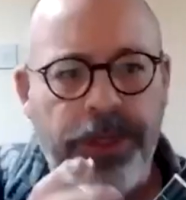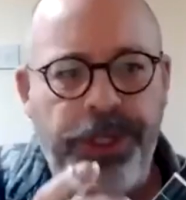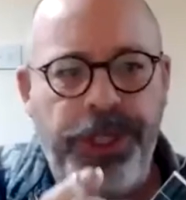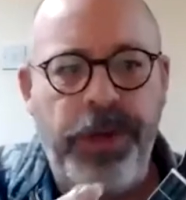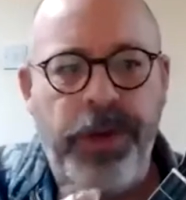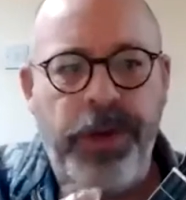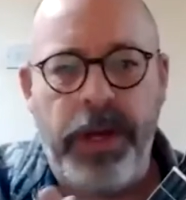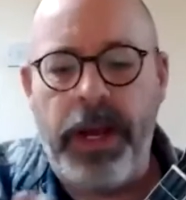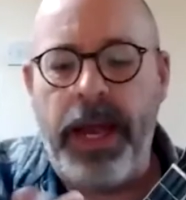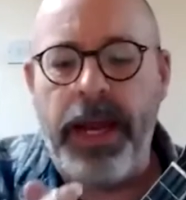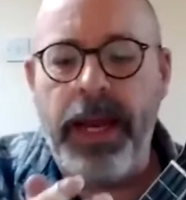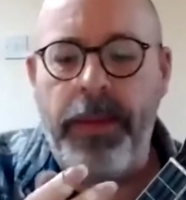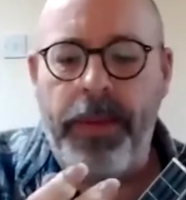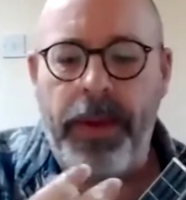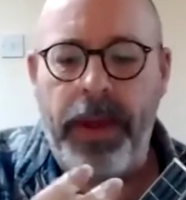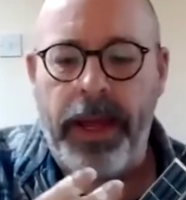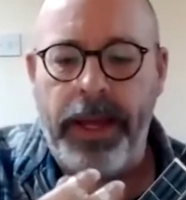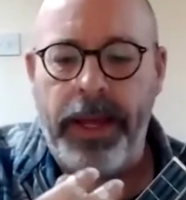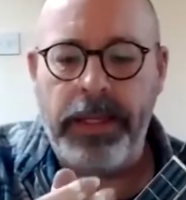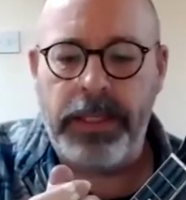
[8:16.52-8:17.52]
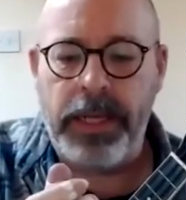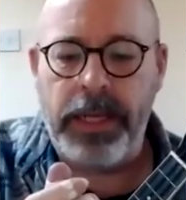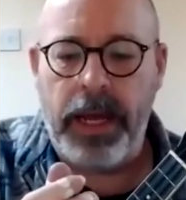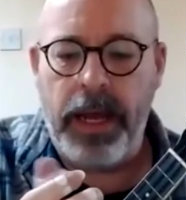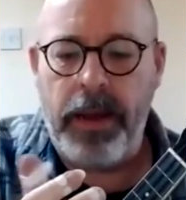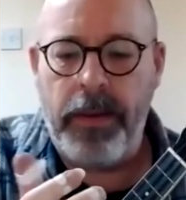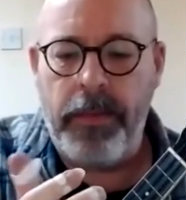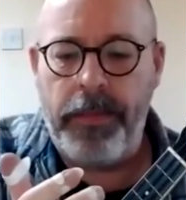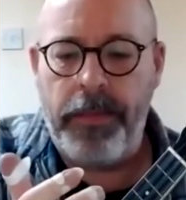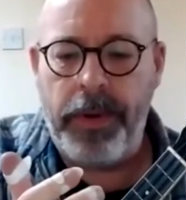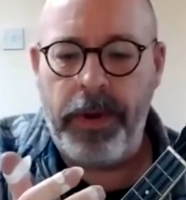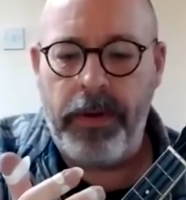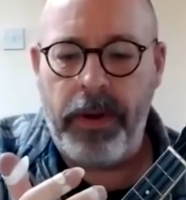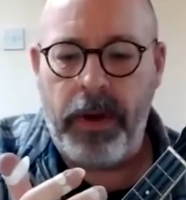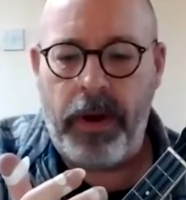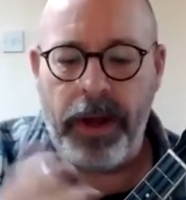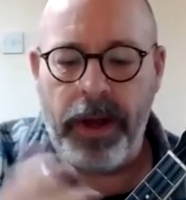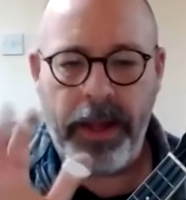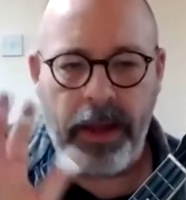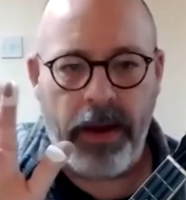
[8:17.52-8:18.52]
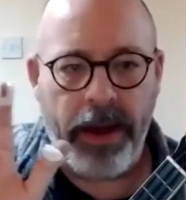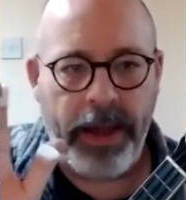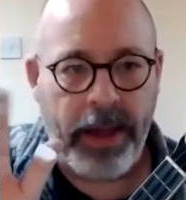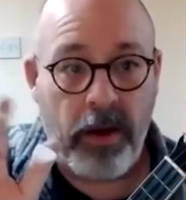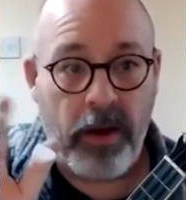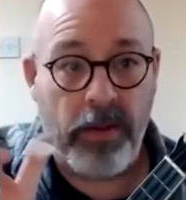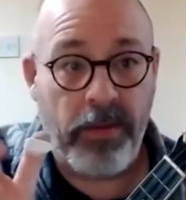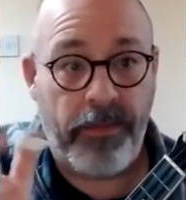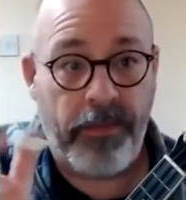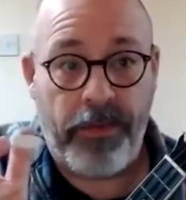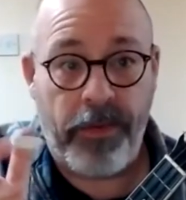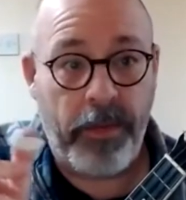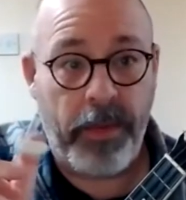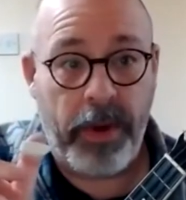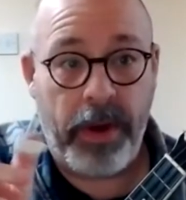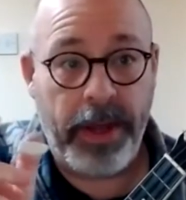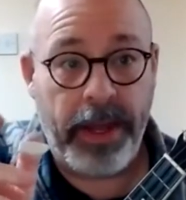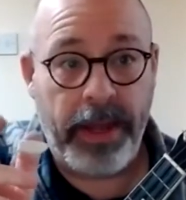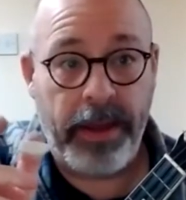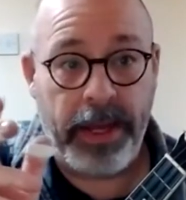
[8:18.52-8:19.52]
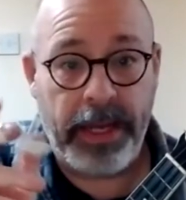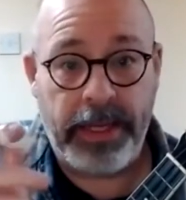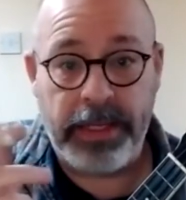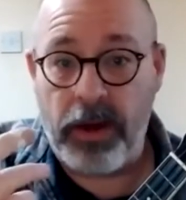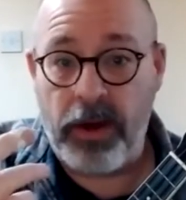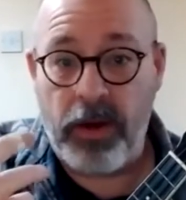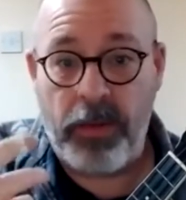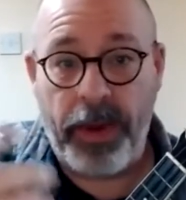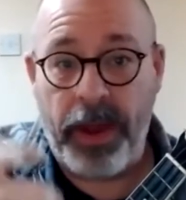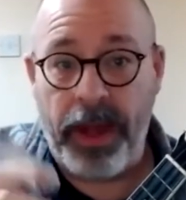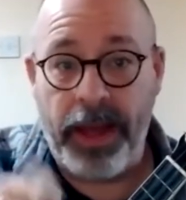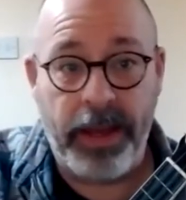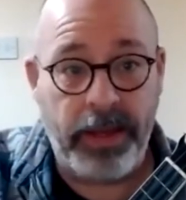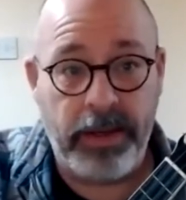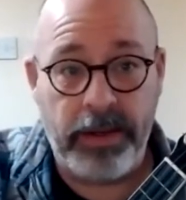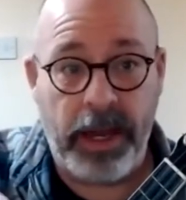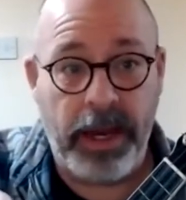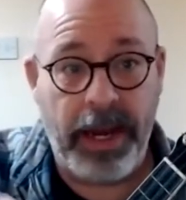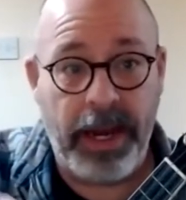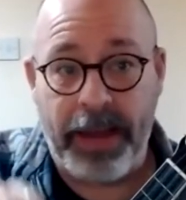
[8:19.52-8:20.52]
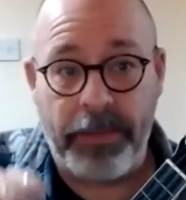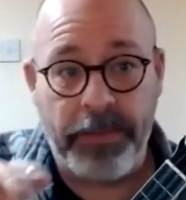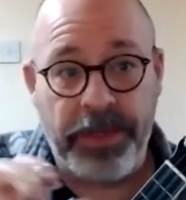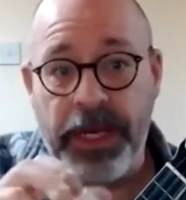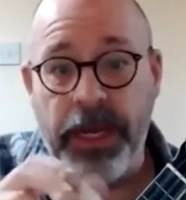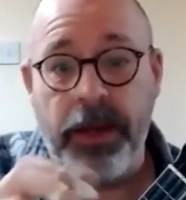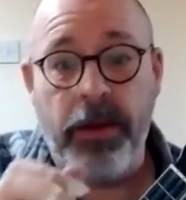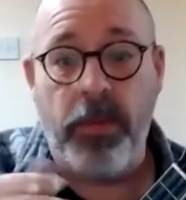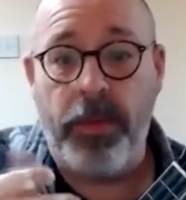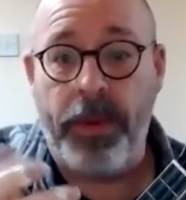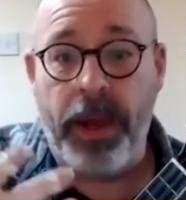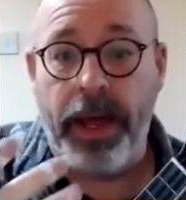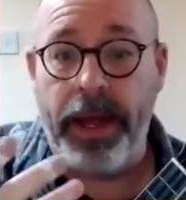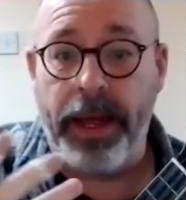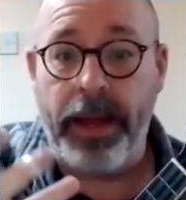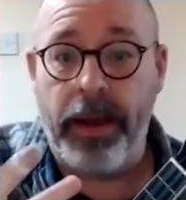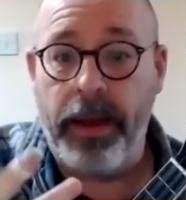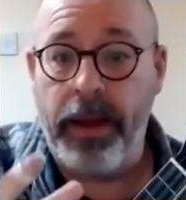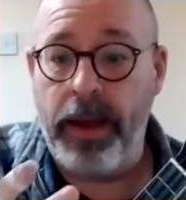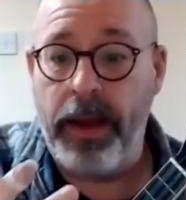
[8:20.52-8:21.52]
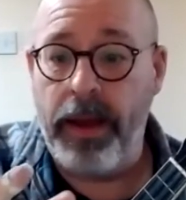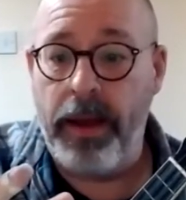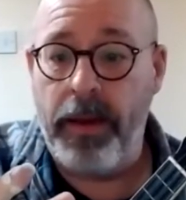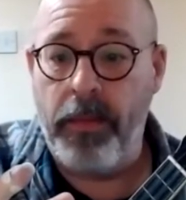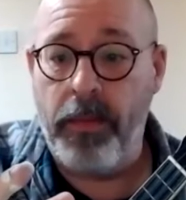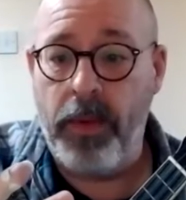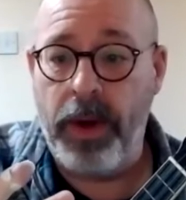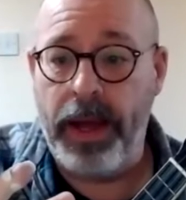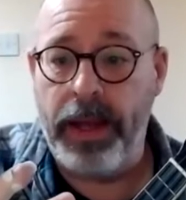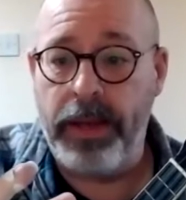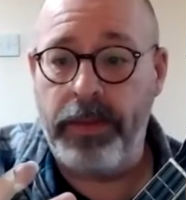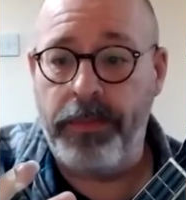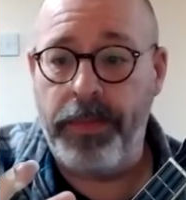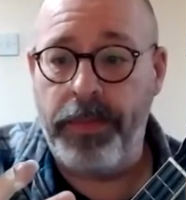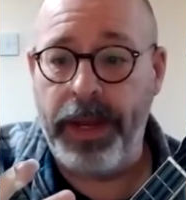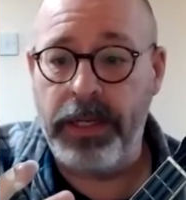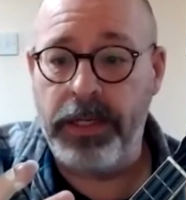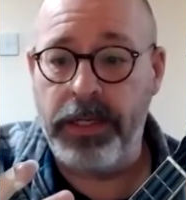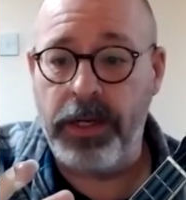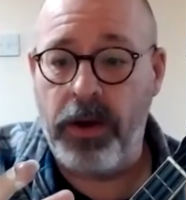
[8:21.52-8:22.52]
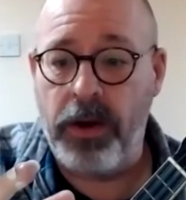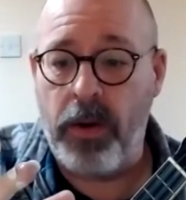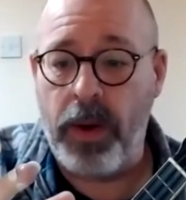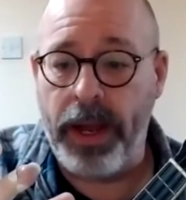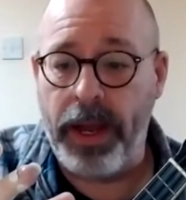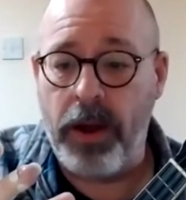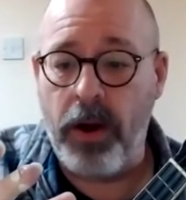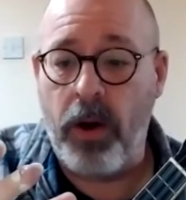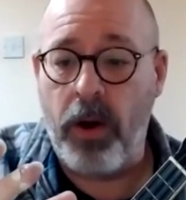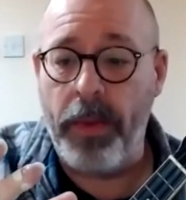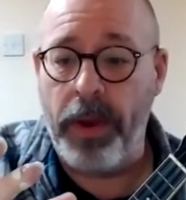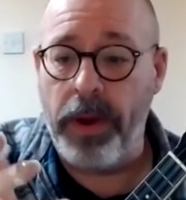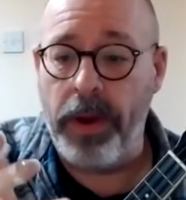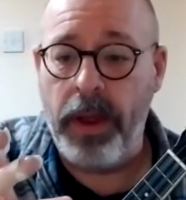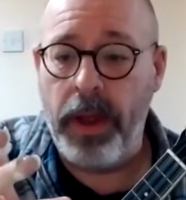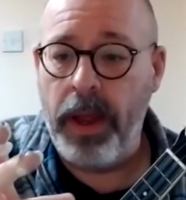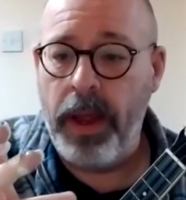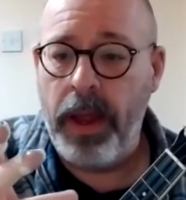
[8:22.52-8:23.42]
ukulele players, but I got them from my guitar playing and lap steel playing, where picks are quite common.